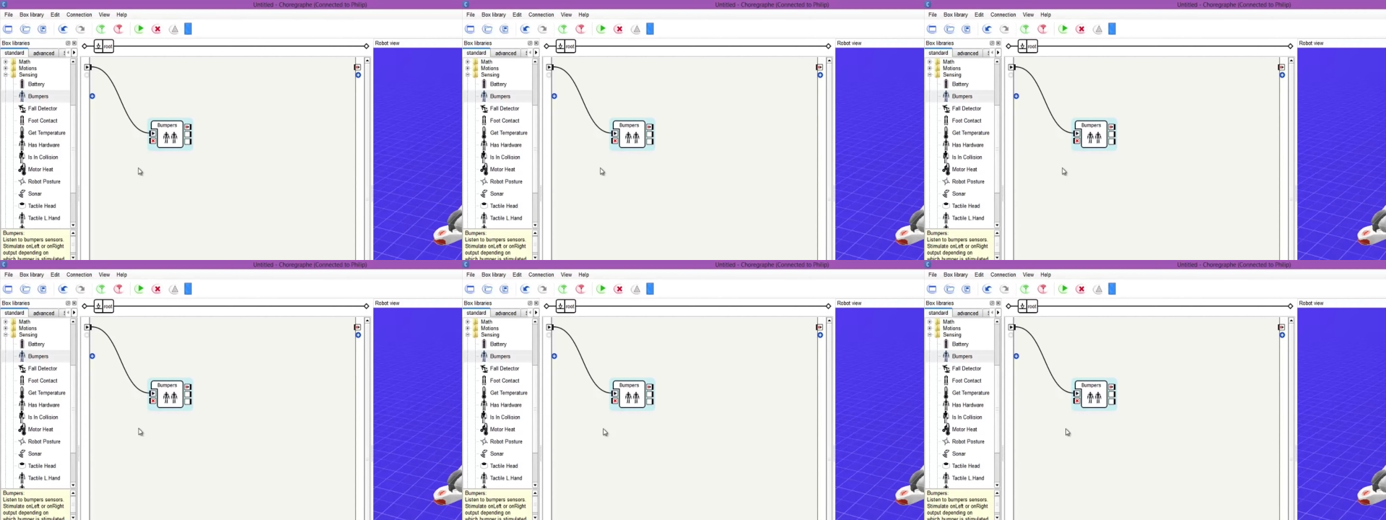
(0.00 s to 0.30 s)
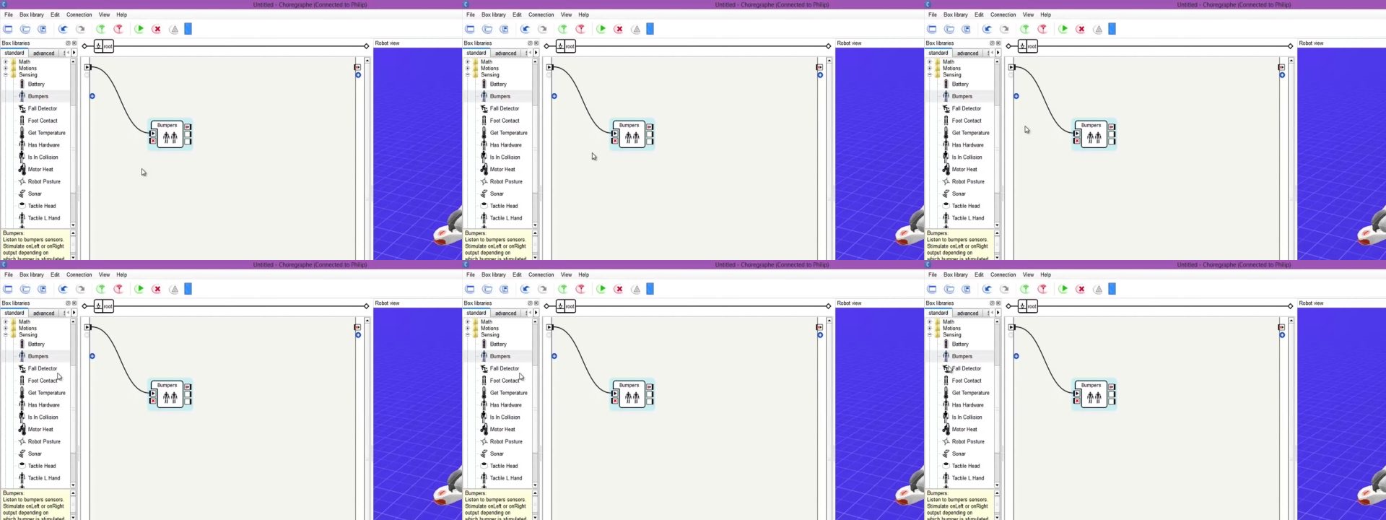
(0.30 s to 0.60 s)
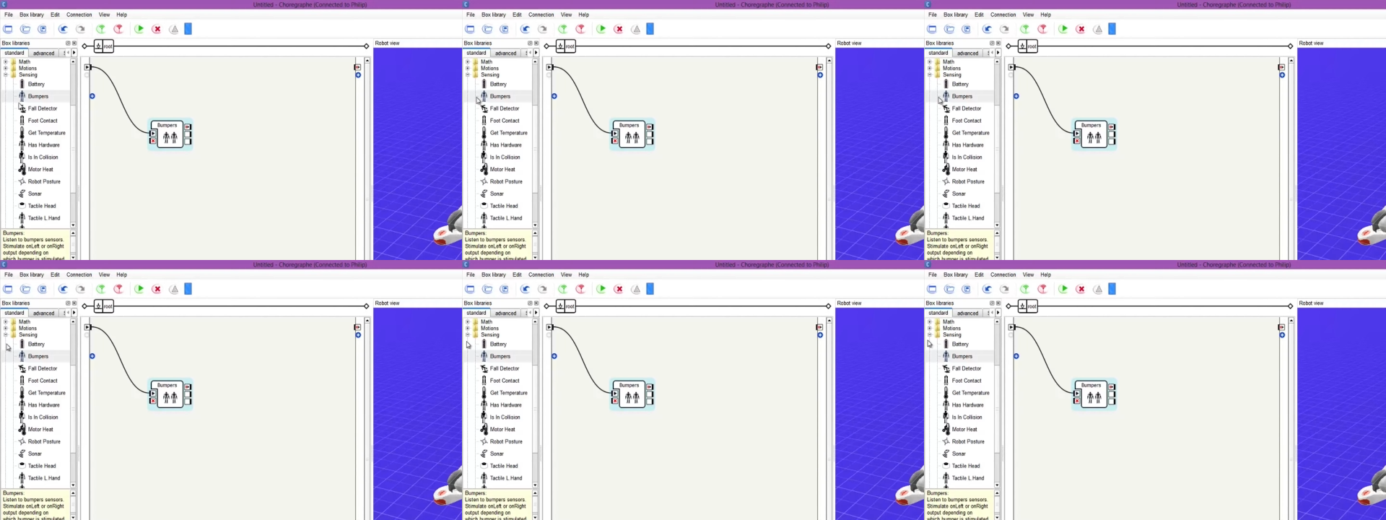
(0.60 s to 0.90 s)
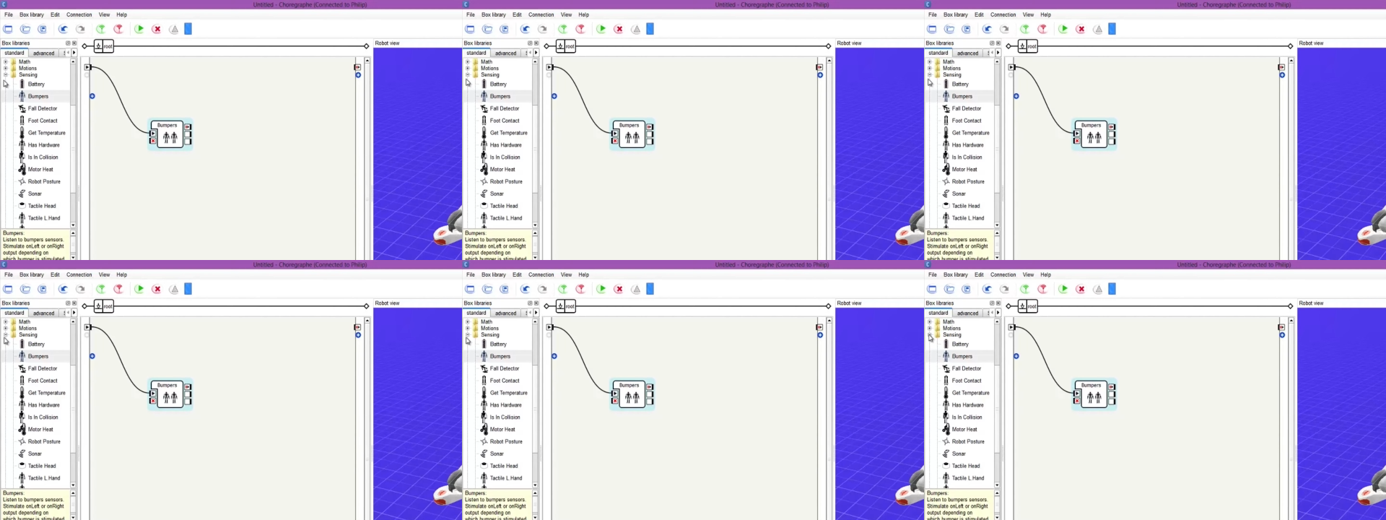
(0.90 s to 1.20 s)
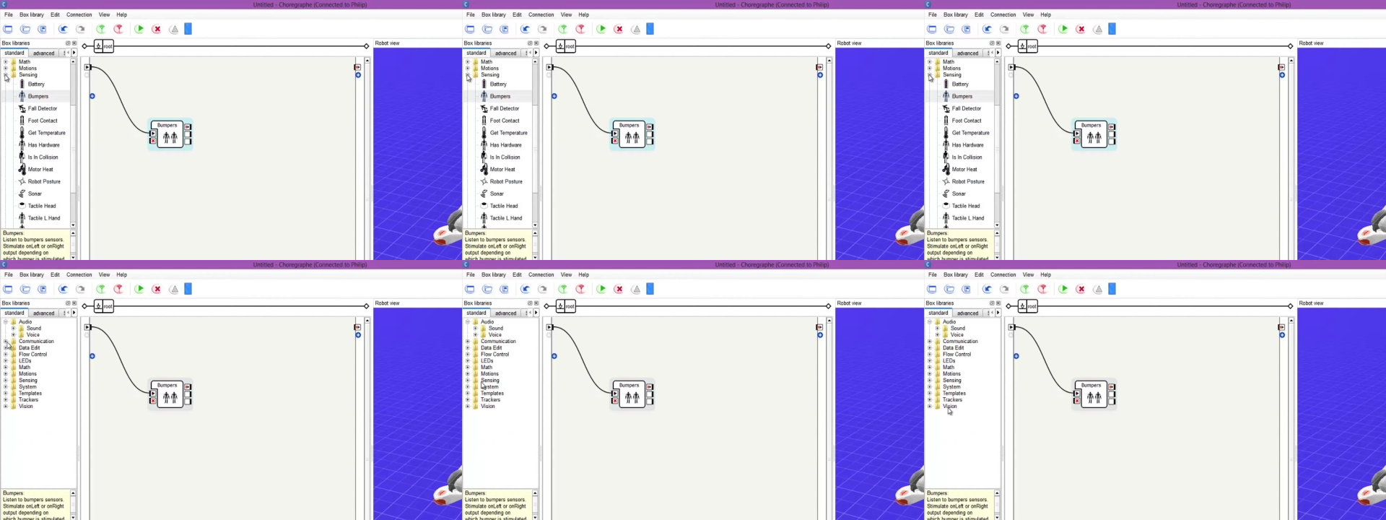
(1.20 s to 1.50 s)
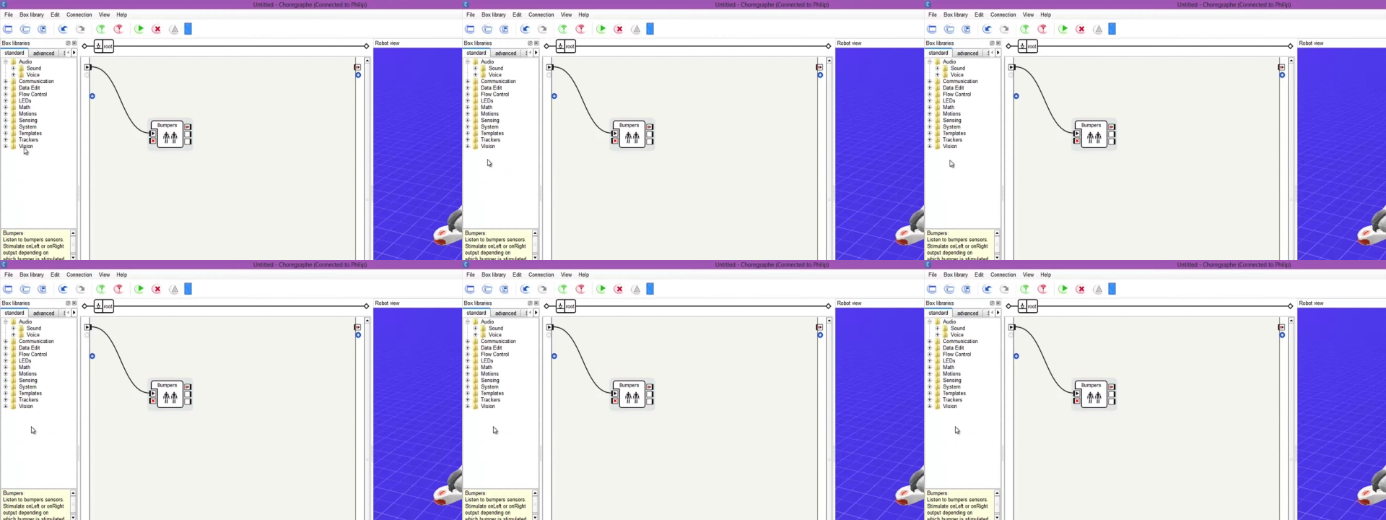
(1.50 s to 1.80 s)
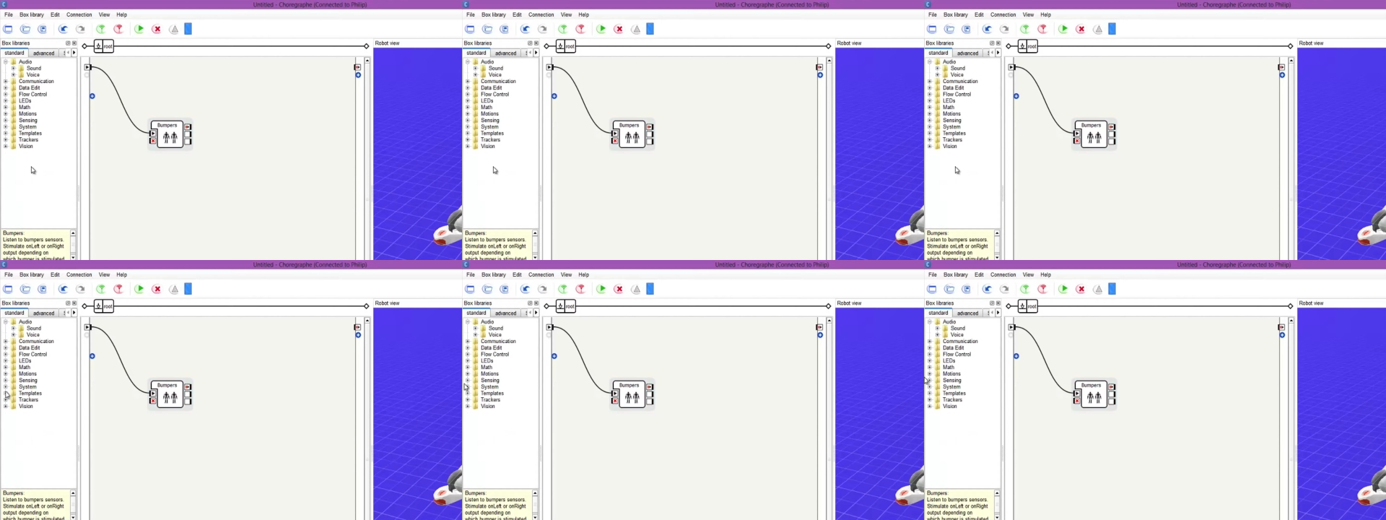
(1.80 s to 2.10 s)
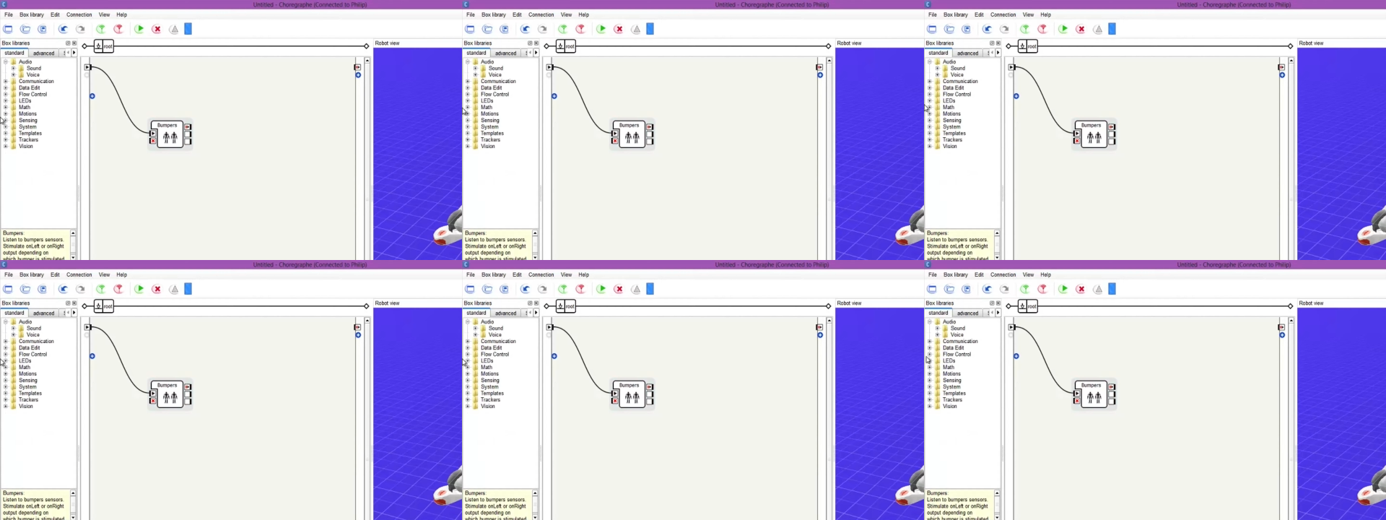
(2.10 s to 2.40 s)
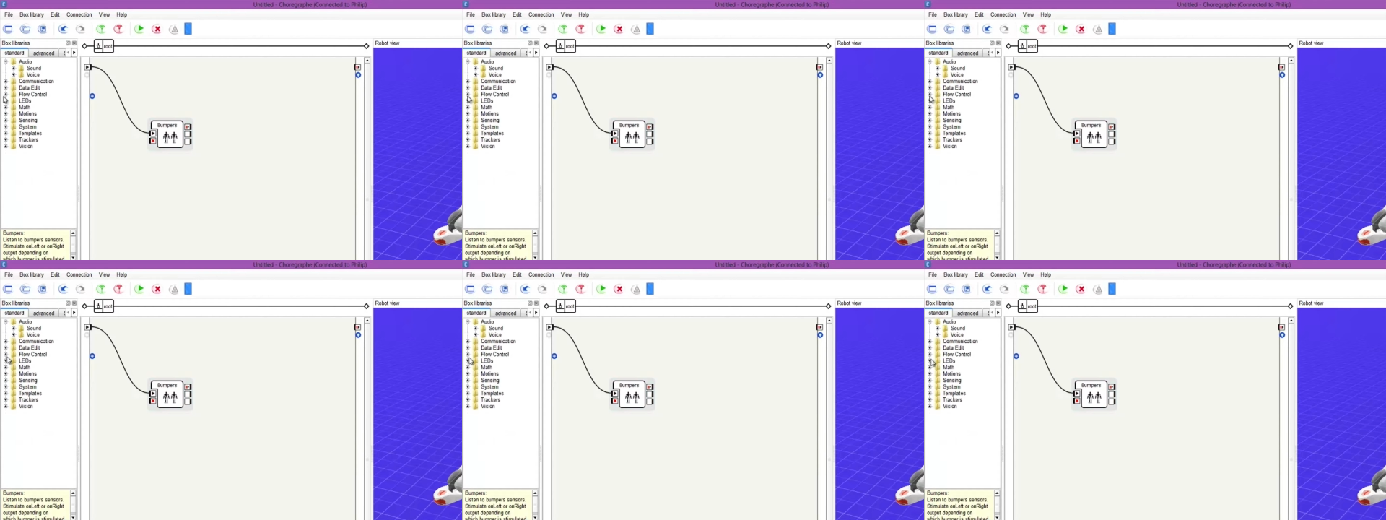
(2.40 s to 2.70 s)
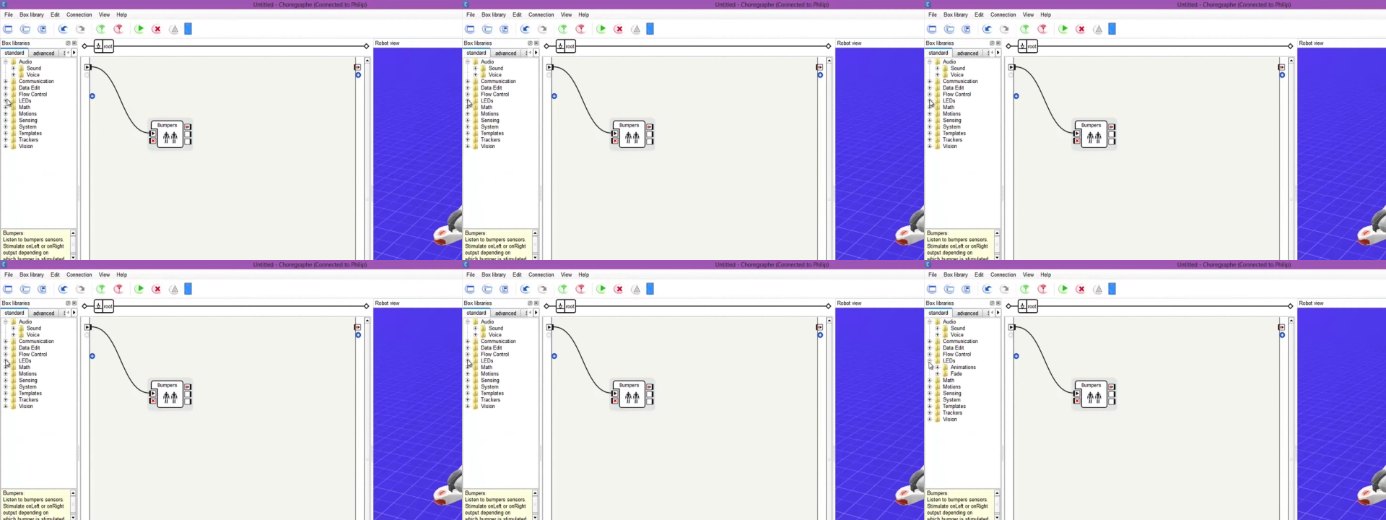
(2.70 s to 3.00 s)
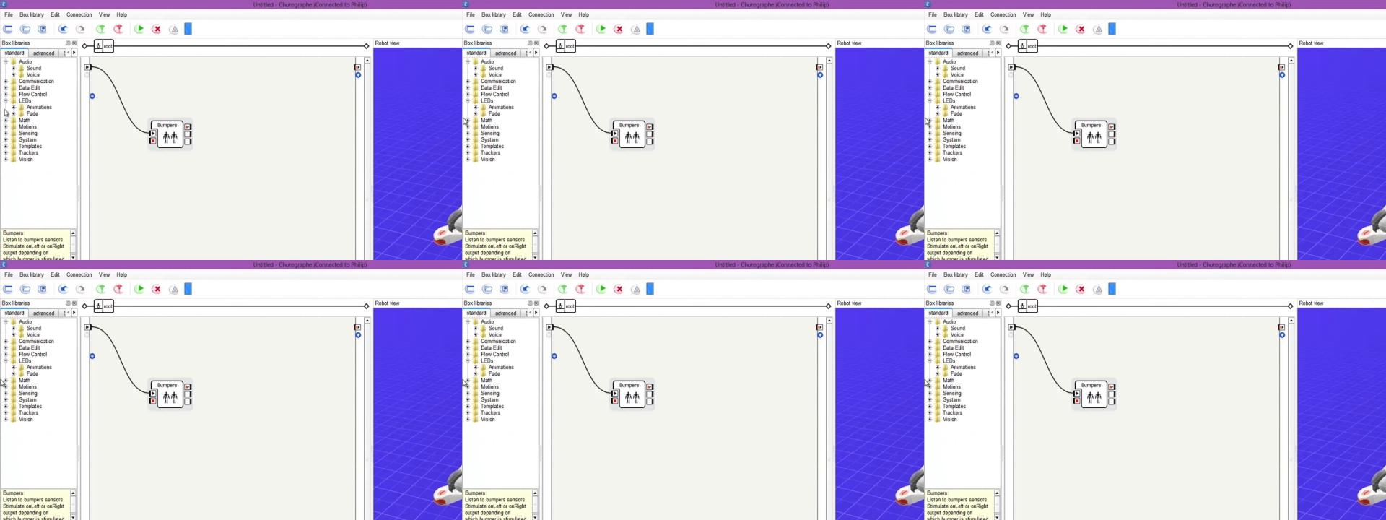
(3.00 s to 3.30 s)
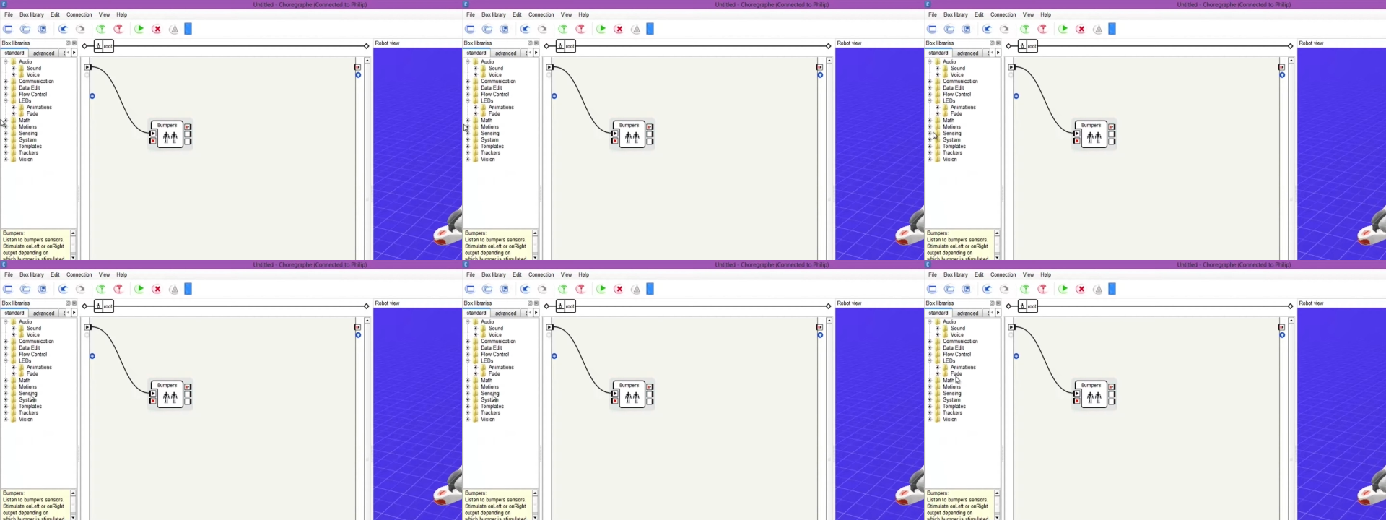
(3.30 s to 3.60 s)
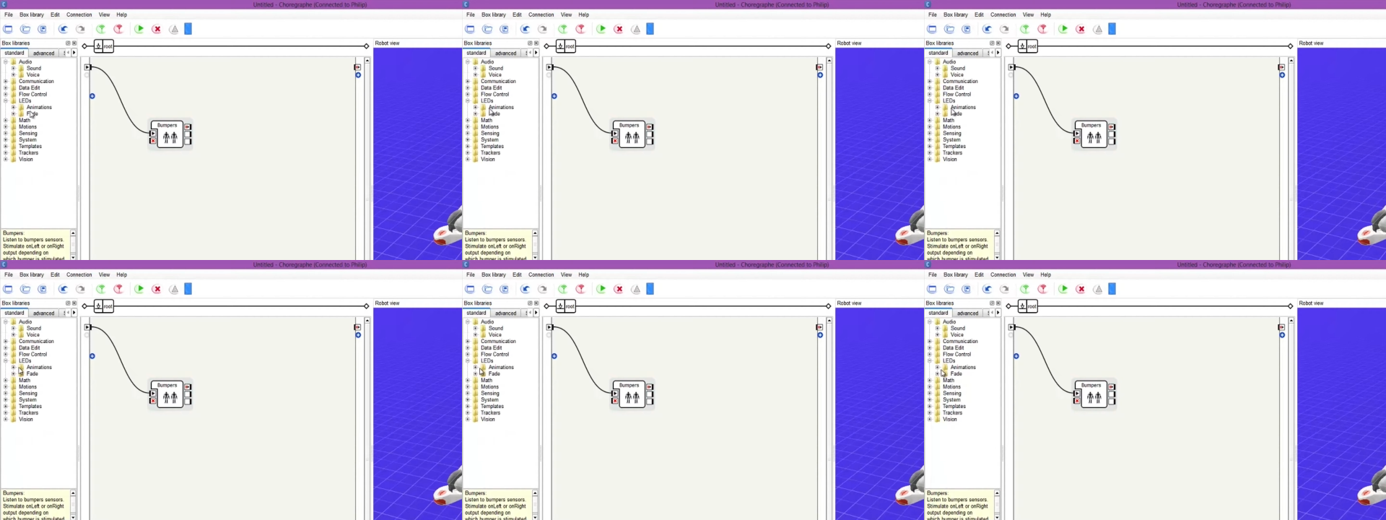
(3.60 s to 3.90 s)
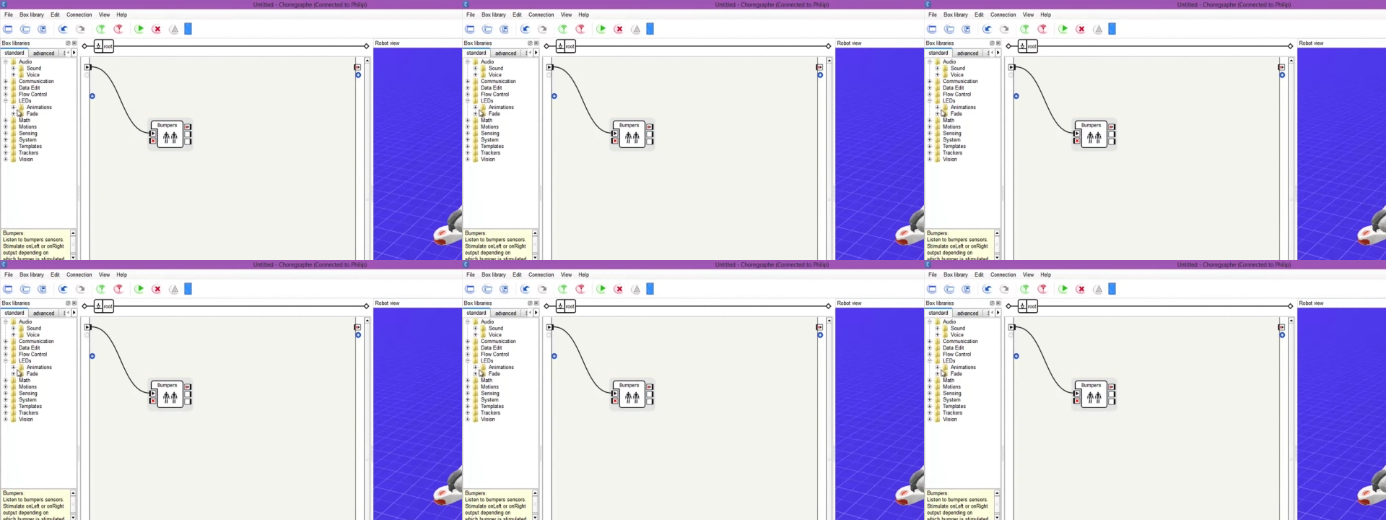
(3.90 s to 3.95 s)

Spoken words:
No face is visible, so there are no lips to read.